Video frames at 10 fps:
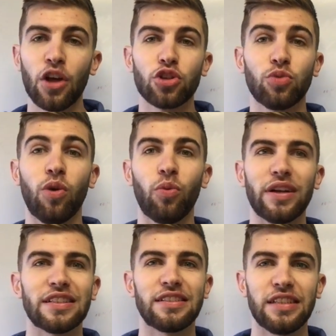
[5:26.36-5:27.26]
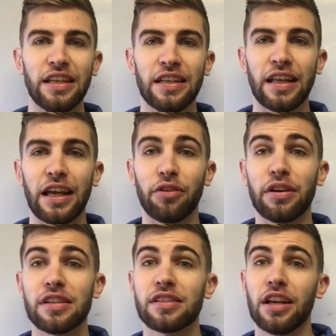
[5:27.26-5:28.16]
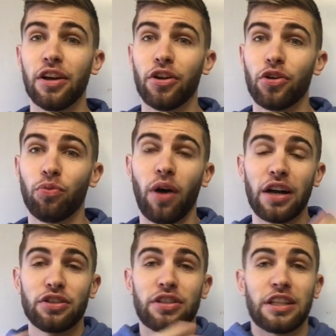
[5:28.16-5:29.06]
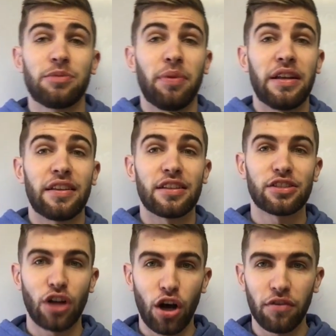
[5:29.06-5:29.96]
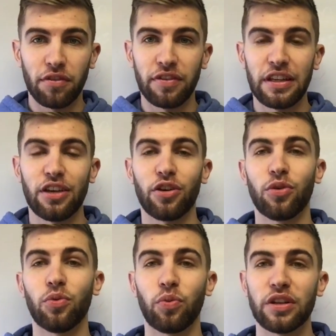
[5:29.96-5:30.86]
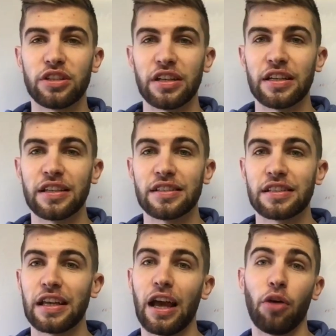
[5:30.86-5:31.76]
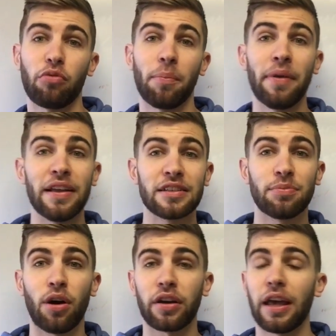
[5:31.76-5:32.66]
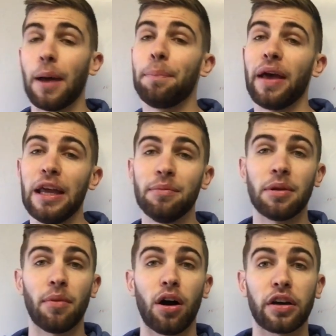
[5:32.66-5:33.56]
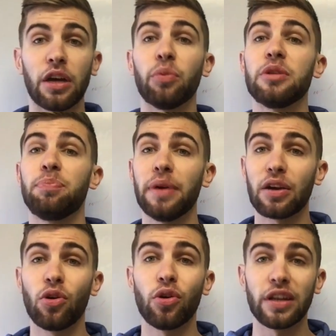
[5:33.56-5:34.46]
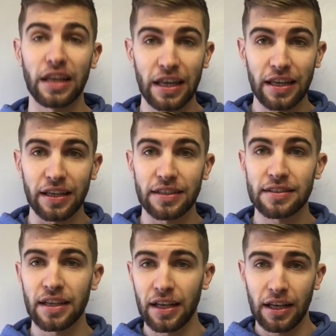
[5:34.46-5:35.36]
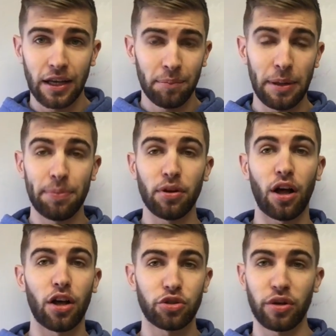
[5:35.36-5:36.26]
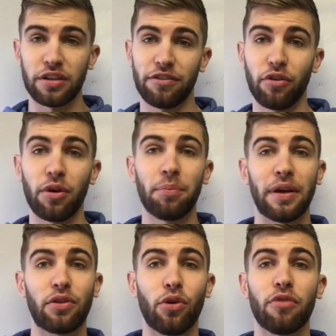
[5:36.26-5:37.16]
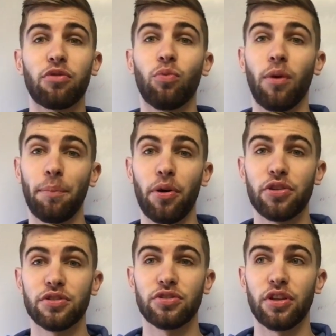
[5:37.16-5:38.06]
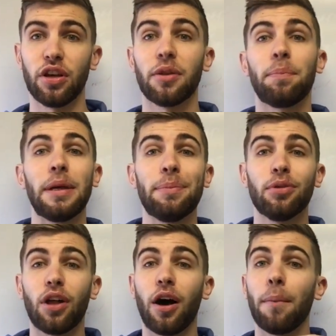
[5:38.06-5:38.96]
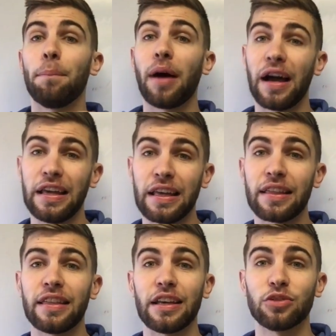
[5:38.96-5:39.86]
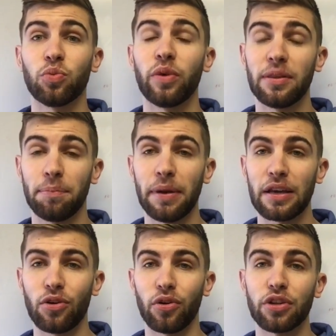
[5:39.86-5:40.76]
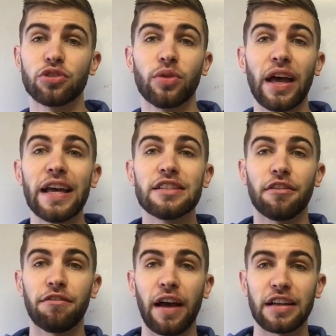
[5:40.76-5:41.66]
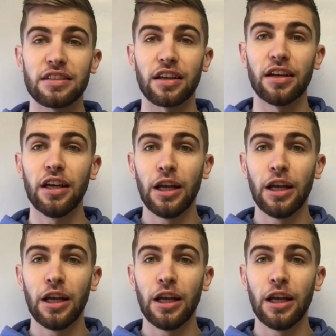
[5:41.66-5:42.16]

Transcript: So what we're seeing here is what I just explained at the start of the video, which is a remittance market, a payment market, which Bitcoin is. People are transferring Bitcoin from one person to the other. People are buying things with Bitcoin. So that is a factor.